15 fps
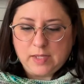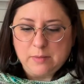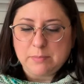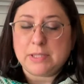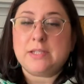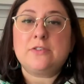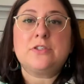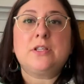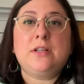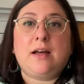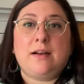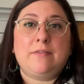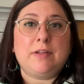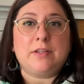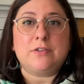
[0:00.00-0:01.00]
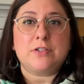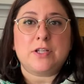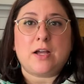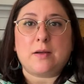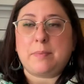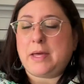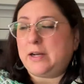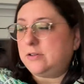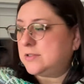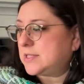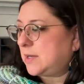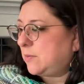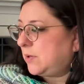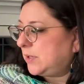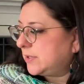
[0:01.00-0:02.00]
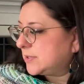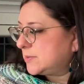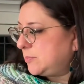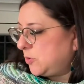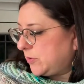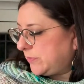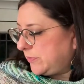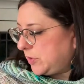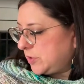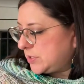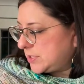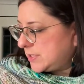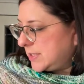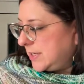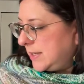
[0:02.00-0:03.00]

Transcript: But there's a lot of other sock patterns I want to explore first.